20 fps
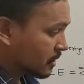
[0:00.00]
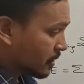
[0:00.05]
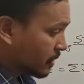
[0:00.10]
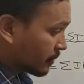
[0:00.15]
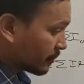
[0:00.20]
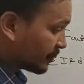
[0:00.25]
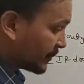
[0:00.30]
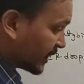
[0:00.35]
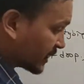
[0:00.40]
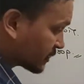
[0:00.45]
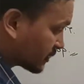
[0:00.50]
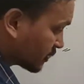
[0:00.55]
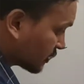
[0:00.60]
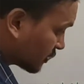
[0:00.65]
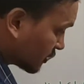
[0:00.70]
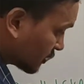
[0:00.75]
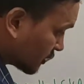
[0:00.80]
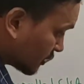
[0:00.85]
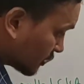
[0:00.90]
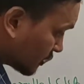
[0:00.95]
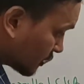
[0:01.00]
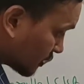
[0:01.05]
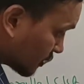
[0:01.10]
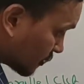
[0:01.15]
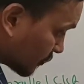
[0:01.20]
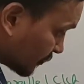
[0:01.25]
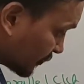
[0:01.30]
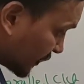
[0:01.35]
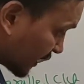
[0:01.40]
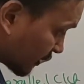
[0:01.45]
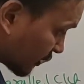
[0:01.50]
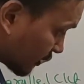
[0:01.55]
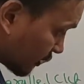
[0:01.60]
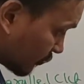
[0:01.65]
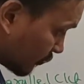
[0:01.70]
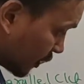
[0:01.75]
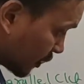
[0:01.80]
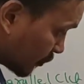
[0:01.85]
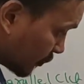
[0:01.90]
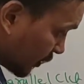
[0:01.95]
But
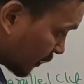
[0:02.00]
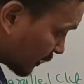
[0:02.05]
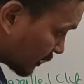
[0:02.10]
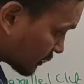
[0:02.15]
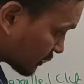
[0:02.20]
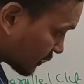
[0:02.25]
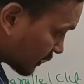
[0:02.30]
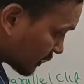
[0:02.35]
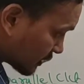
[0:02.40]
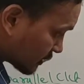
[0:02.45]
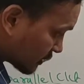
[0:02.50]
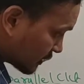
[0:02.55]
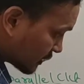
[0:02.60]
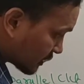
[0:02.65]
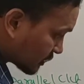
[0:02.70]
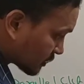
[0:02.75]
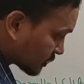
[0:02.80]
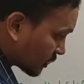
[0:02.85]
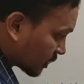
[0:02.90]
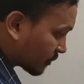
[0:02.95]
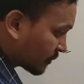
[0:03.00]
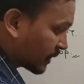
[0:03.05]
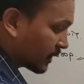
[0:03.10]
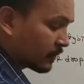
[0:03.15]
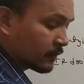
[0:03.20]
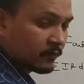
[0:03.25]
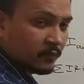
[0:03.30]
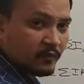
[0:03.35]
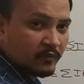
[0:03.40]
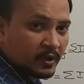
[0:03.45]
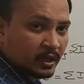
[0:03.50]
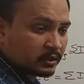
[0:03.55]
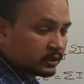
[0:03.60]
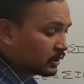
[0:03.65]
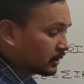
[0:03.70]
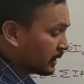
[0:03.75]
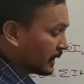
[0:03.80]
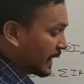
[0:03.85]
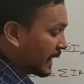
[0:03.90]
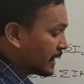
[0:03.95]
one more resistor is disturbing for
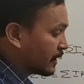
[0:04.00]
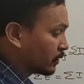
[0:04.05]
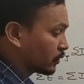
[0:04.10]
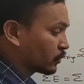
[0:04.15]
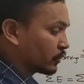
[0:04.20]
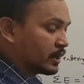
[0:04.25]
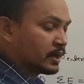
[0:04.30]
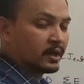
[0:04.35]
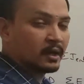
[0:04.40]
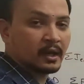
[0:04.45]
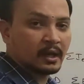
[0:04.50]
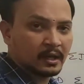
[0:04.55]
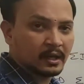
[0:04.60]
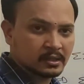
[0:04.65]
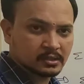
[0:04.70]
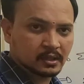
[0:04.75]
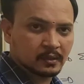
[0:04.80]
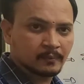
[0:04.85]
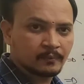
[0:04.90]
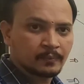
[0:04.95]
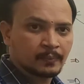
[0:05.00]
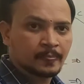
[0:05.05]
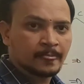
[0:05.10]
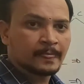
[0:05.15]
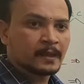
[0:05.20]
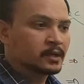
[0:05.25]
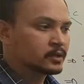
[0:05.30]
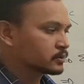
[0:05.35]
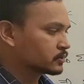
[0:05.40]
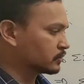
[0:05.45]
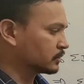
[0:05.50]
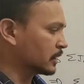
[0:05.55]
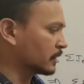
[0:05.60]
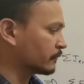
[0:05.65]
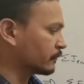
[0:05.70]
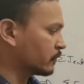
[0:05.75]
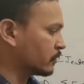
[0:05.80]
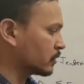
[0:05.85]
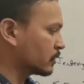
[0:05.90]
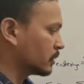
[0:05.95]
that end-to-end connection. So
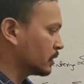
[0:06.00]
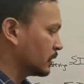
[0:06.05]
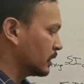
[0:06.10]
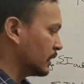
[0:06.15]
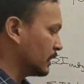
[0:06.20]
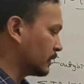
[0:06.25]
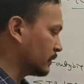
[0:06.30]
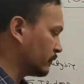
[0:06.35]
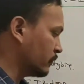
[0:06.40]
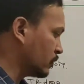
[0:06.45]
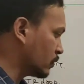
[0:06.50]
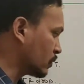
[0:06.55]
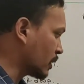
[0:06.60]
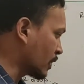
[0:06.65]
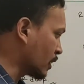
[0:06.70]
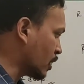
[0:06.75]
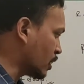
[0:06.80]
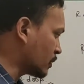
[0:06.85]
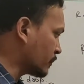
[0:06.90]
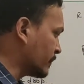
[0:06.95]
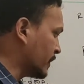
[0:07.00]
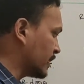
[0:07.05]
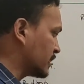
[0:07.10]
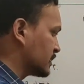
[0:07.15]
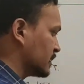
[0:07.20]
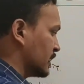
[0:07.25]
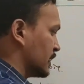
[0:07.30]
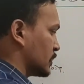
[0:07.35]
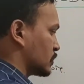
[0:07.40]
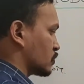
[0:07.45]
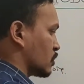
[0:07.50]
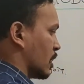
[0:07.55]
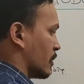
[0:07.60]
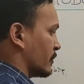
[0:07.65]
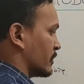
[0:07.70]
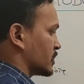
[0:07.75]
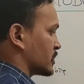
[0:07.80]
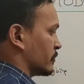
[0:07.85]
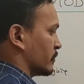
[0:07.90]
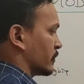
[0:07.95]
therefore, you cannot make series
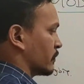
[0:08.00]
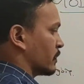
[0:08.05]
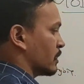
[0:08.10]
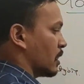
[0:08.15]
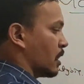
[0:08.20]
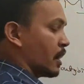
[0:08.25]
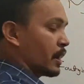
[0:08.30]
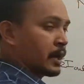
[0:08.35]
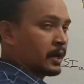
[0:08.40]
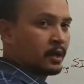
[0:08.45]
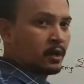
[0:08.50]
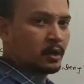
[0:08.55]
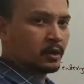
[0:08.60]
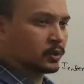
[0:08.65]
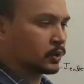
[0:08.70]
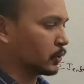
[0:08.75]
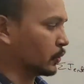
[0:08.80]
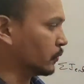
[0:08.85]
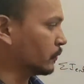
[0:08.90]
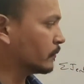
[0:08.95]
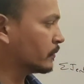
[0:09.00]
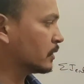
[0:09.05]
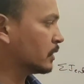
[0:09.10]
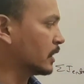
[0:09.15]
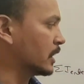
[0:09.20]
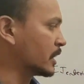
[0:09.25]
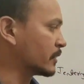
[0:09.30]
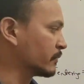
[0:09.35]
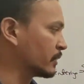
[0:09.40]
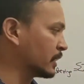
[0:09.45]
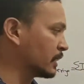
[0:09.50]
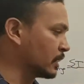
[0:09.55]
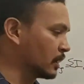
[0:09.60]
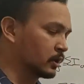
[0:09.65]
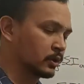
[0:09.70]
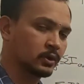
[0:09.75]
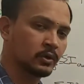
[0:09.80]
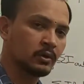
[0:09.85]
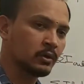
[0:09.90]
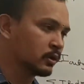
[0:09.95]
combination between R and R2, R1 and
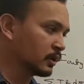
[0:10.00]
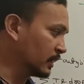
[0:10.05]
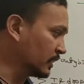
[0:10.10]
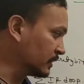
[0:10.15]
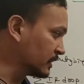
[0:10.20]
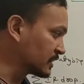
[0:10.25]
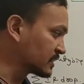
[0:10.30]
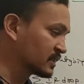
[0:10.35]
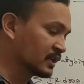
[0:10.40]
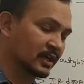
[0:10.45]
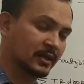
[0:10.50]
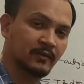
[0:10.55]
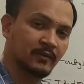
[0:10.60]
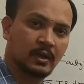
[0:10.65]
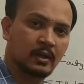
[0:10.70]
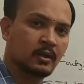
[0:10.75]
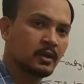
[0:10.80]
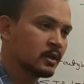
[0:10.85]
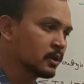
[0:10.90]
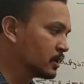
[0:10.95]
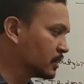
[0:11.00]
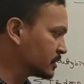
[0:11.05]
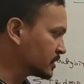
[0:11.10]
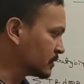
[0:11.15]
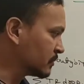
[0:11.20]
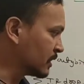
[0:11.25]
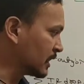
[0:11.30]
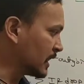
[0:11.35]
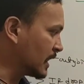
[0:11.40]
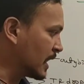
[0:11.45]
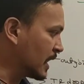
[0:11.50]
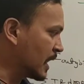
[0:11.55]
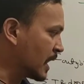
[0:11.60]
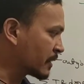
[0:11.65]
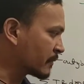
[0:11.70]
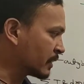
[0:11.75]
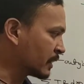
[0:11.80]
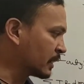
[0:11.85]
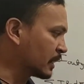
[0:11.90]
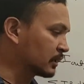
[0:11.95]
R2 in this network. Similarly,
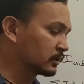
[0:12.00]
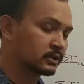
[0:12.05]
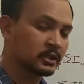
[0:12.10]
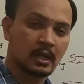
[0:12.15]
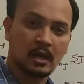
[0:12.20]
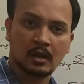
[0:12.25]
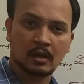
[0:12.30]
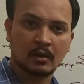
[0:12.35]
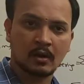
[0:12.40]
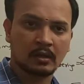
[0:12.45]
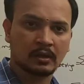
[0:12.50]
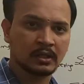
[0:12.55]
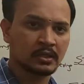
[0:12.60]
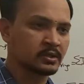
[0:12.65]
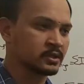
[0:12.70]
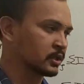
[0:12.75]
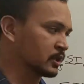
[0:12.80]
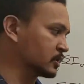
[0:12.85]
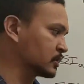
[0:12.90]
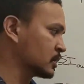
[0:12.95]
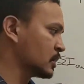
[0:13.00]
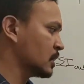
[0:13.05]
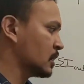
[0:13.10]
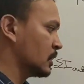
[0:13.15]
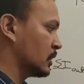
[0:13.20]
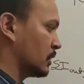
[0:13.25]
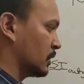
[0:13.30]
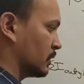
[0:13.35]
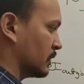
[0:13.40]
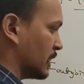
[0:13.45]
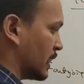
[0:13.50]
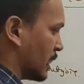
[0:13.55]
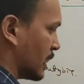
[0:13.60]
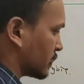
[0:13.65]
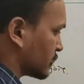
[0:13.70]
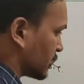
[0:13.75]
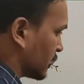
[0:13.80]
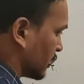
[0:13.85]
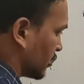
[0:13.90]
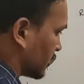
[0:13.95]
R1 and R3 are not in series. They are
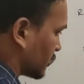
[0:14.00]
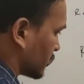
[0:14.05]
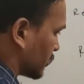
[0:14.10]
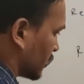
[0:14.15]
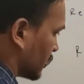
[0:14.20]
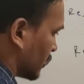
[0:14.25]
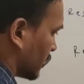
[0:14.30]
series